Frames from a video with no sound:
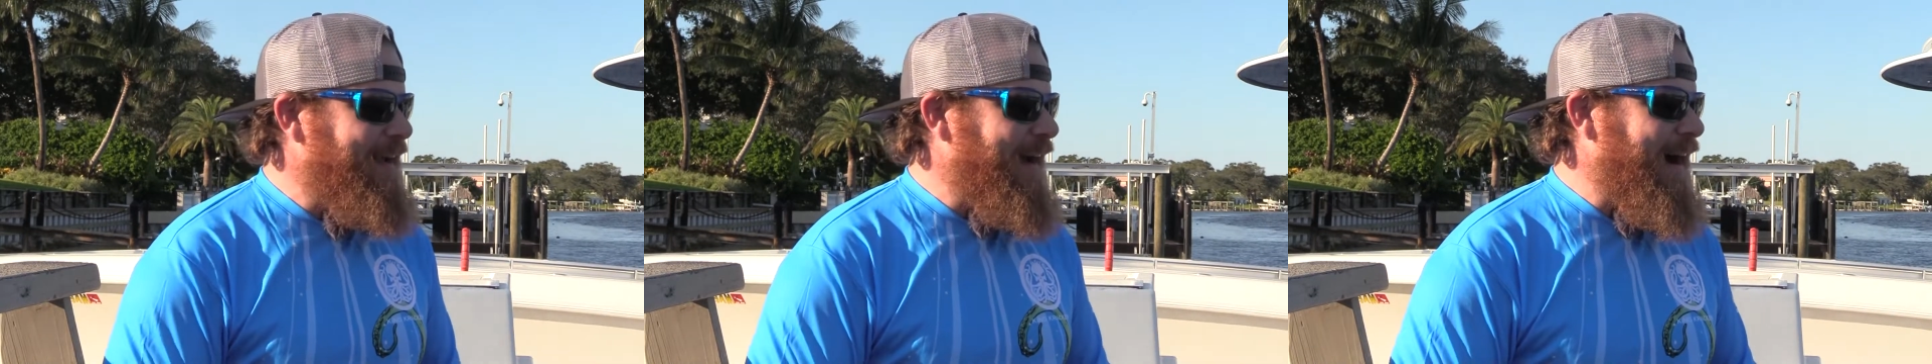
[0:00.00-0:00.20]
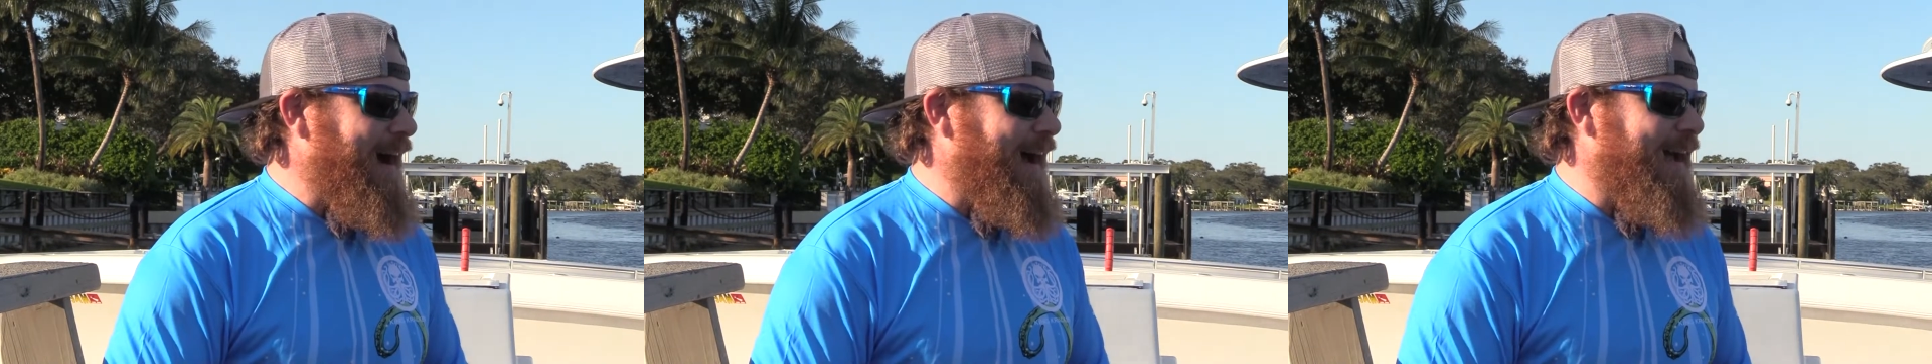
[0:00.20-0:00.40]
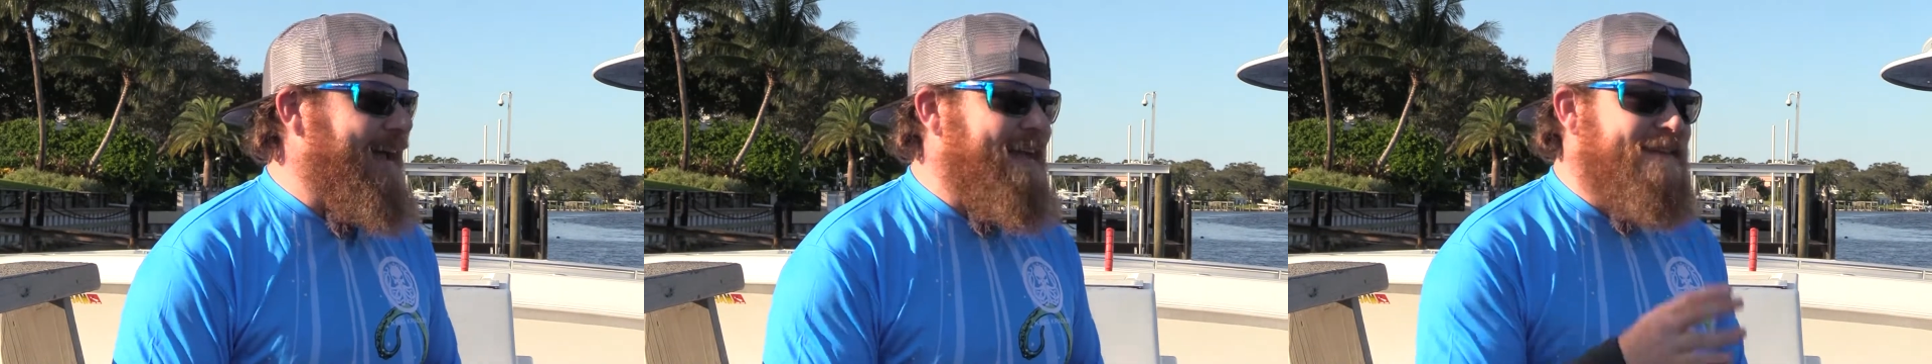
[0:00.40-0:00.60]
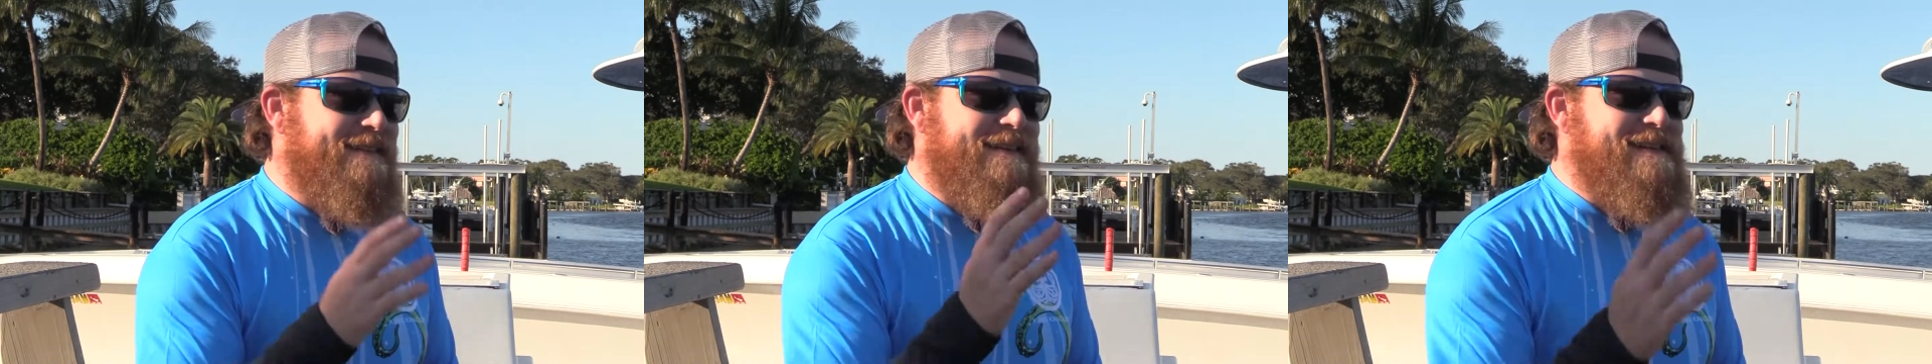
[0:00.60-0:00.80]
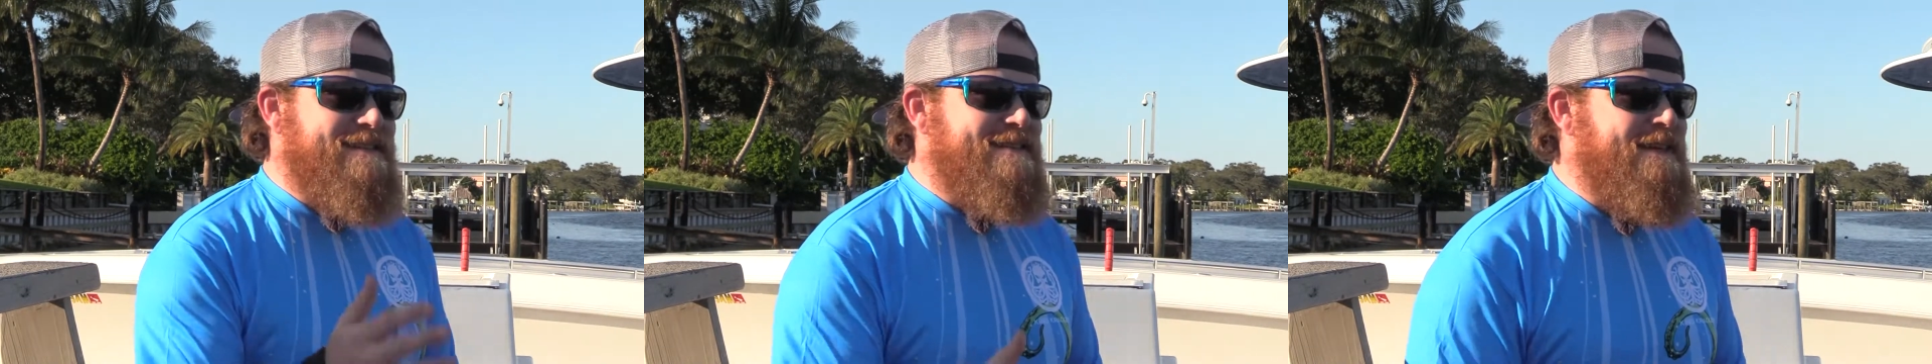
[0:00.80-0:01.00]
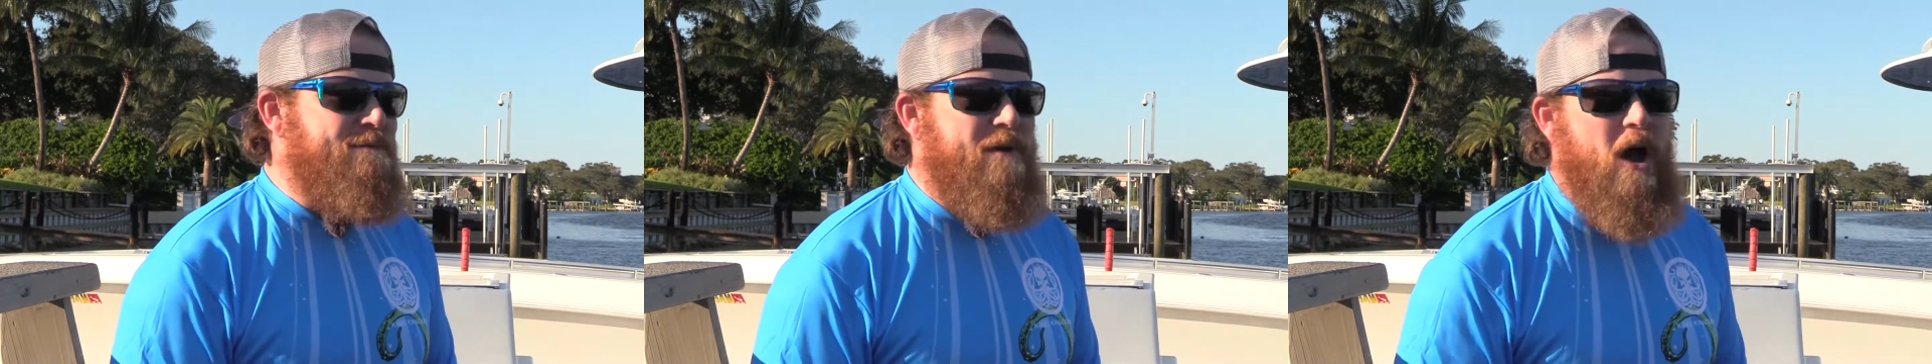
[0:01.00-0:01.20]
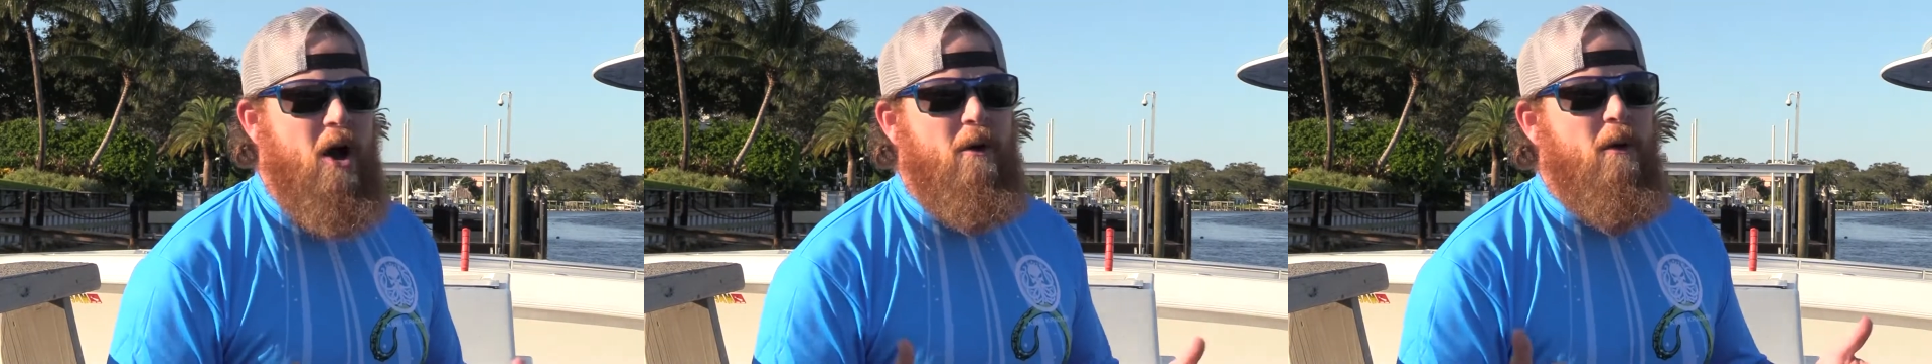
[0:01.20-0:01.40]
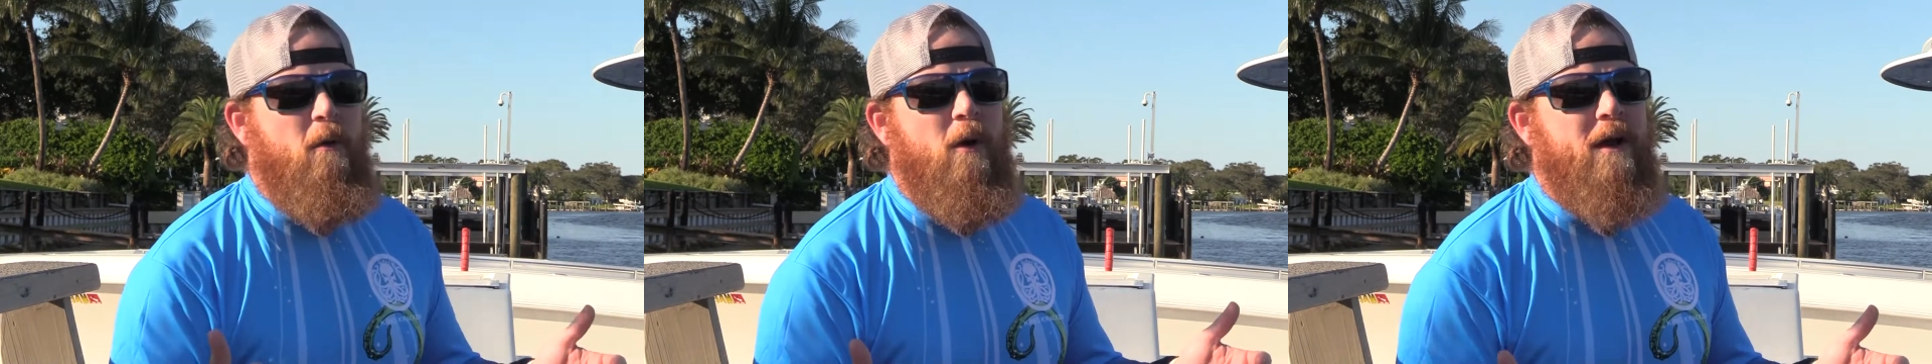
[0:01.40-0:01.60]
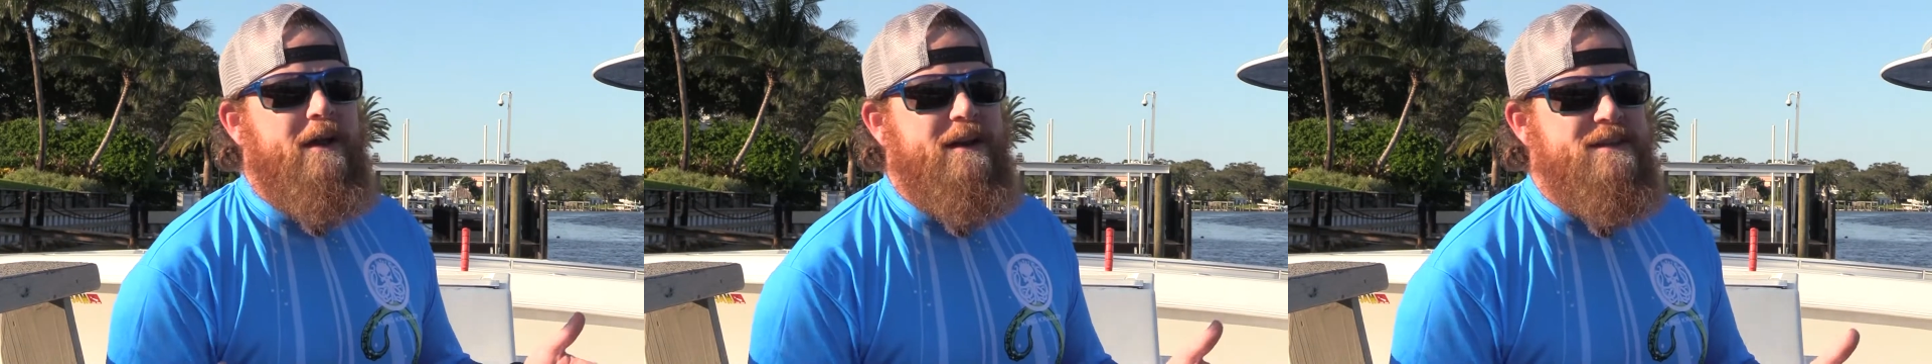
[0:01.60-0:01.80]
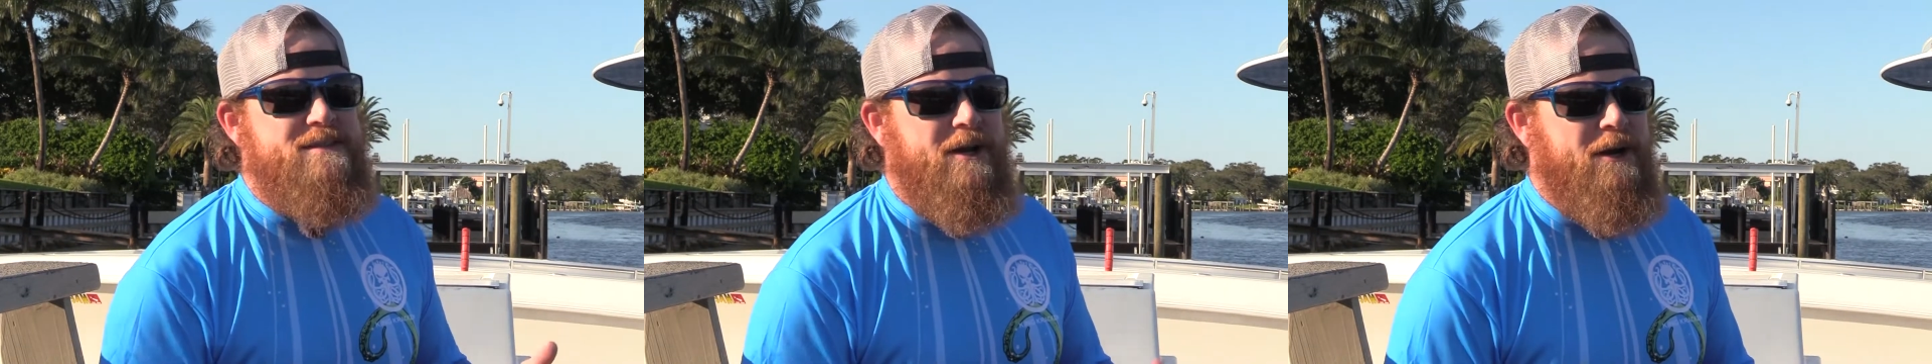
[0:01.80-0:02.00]
and to just keep going. We weren't
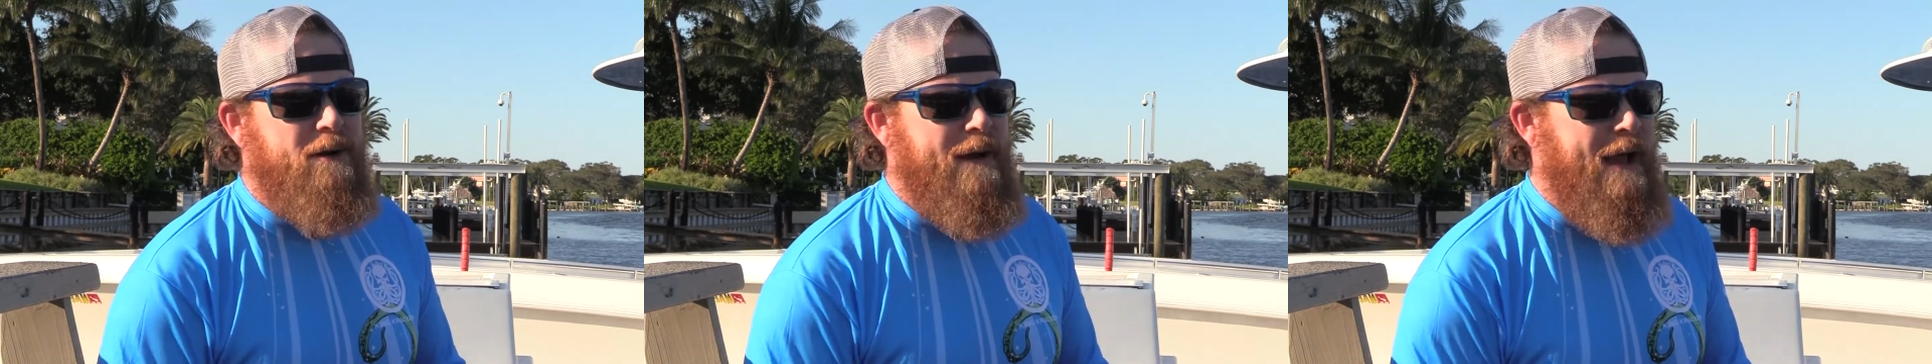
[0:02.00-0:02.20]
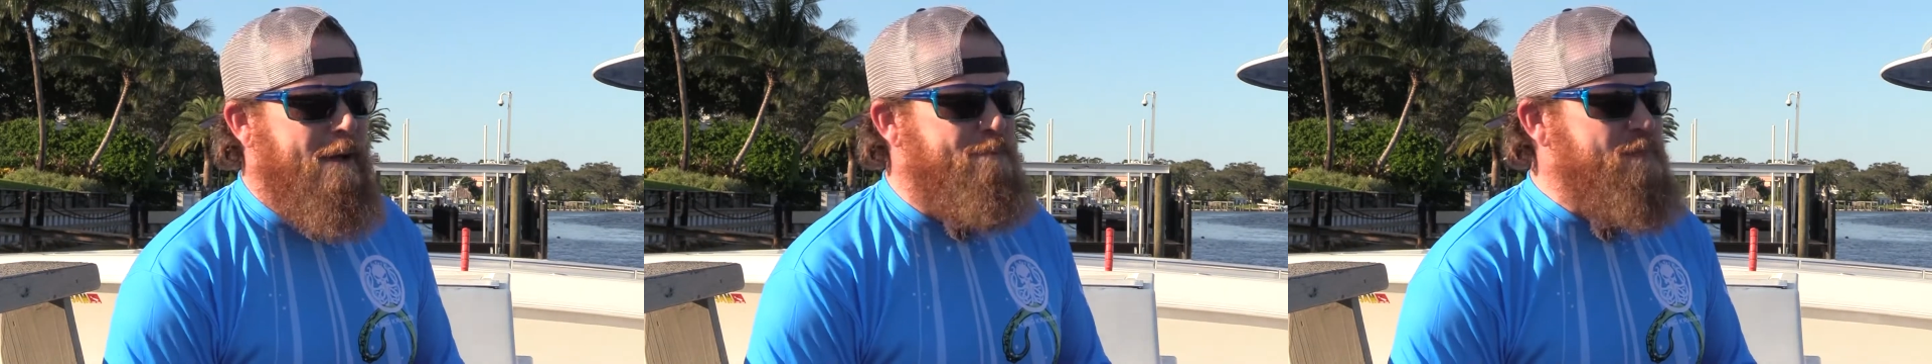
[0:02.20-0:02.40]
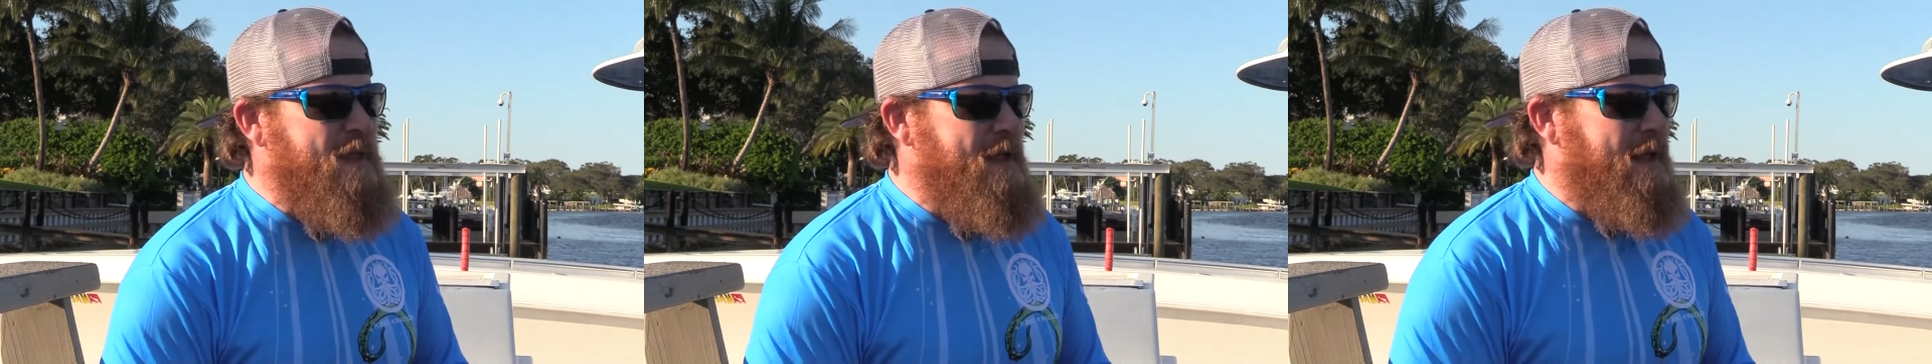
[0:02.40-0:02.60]
gonna turn around.